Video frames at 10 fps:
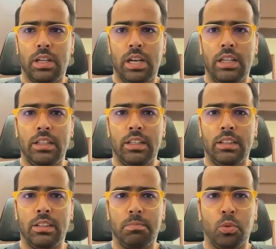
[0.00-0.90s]
and
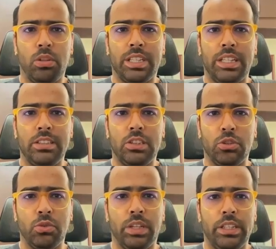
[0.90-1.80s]
the pool size is
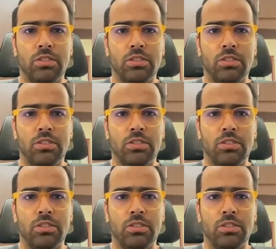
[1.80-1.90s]
2, right?